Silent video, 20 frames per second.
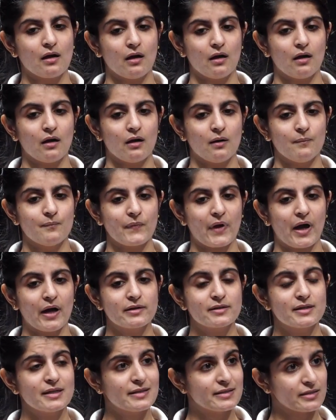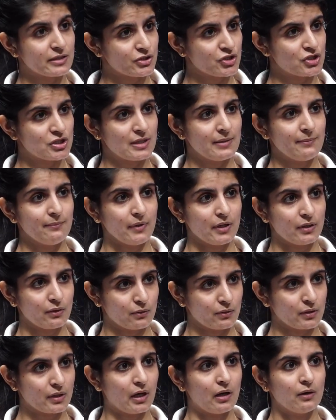Our research team in
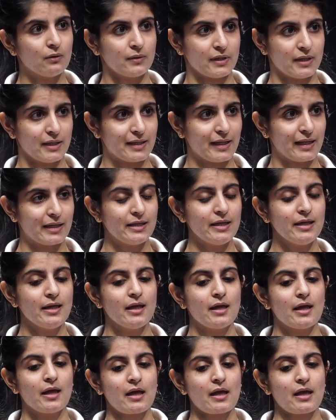Gurgaon, in Delhi,